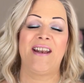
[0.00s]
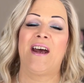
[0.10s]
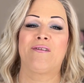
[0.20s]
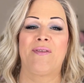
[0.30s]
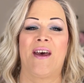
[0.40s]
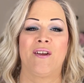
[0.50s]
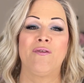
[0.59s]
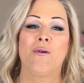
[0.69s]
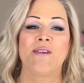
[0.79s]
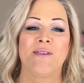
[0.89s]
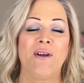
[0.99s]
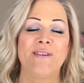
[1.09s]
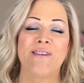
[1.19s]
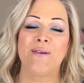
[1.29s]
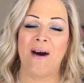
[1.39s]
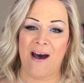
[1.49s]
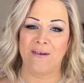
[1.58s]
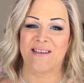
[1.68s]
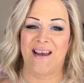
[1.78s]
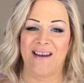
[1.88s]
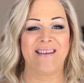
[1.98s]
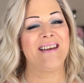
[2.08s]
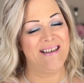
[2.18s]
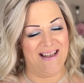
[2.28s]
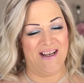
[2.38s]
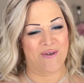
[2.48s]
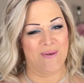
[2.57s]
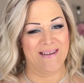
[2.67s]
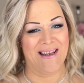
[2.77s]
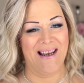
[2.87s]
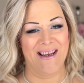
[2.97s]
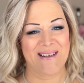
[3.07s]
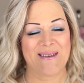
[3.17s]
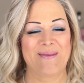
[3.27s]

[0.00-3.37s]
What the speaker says: and after that, of course, also outside in natural daylight.